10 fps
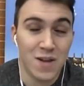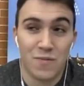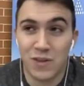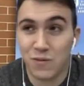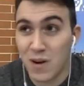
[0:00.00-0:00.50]

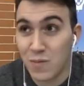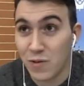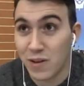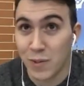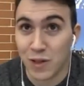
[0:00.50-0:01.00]
But we are
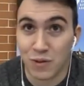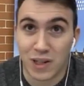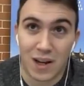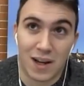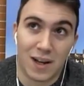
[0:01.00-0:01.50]
moving
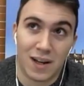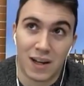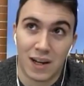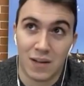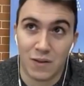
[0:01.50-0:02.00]
between
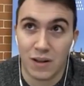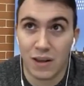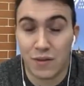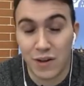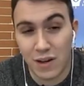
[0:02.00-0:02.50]
a level
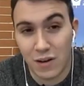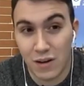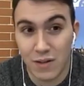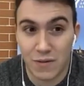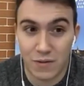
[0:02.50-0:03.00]
3 or
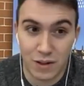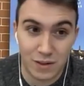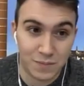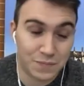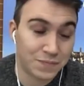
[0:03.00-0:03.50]
level 4
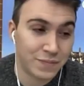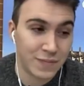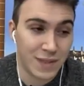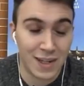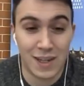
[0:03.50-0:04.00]

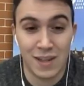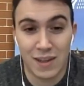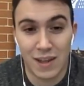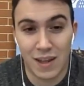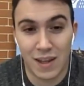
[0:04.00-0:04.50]
in
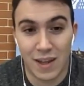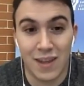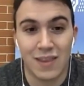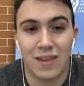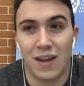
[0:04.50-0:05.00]

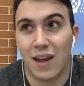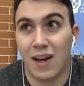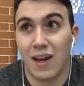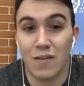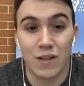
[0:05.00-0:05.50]
the
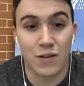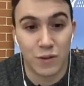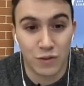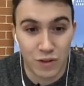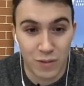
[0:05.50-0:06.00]
levels of
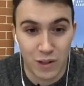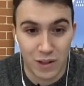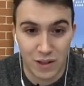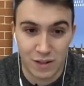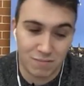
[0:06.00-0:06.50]

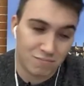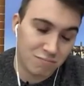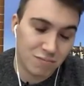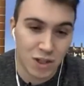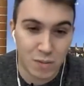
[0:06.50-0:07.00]
autonomy
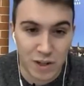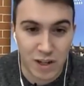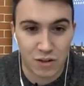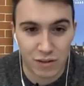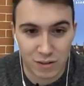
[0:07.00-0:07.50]

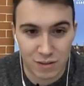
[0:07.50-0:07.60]
denomination.